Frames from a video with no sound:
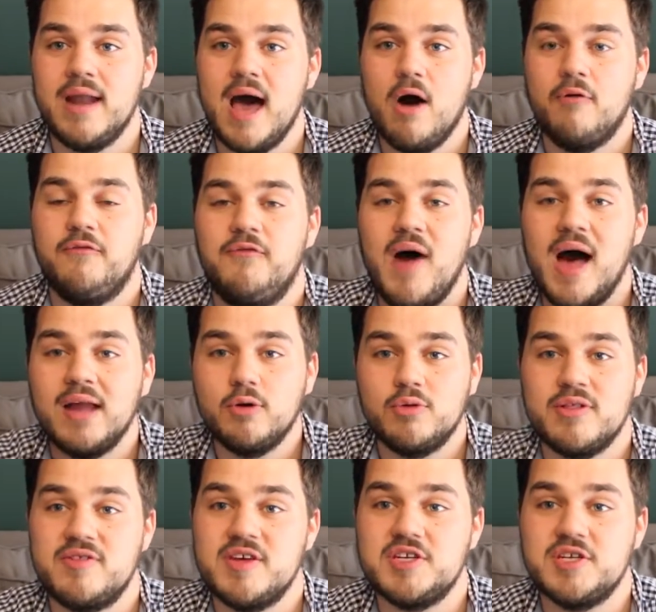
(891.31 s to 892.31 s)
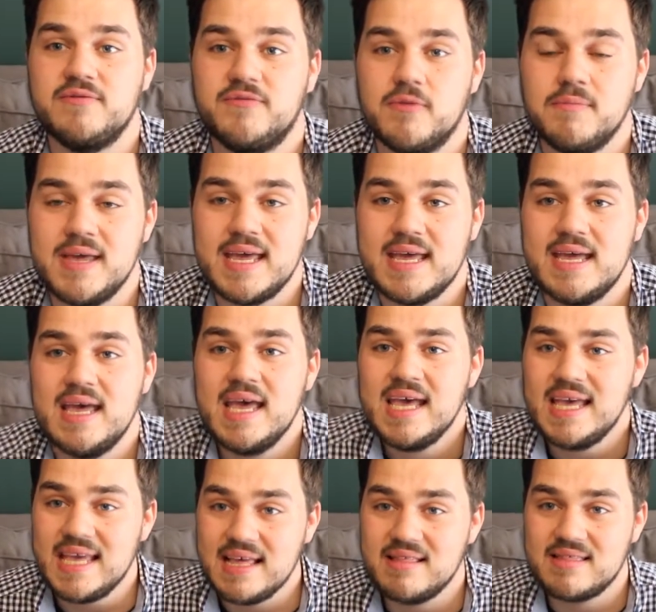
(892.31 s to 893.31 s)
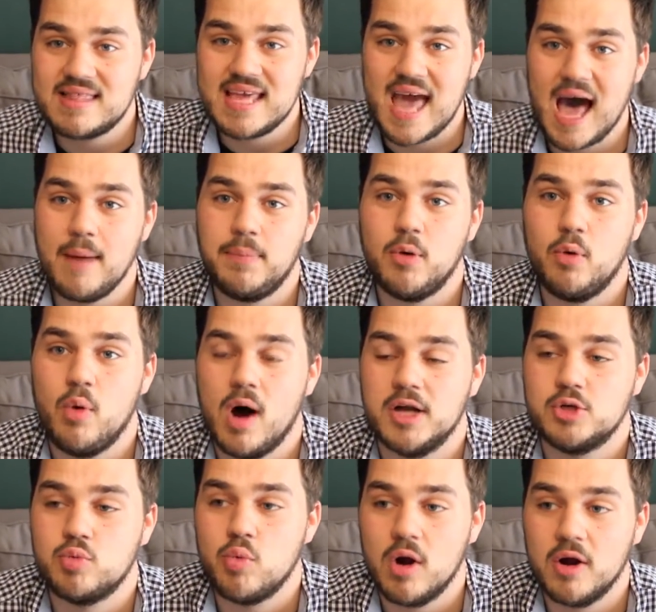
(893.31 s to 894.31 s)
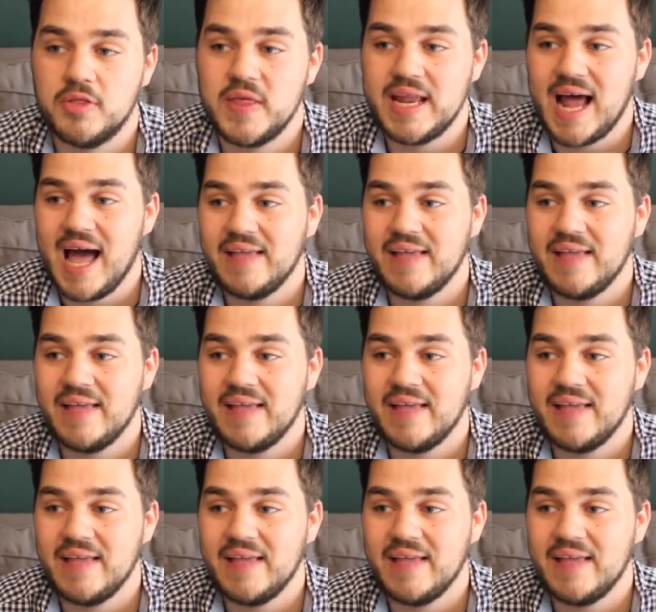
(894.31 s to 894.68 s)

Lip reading: Now, final decision for me, is the Apple Watch worth it?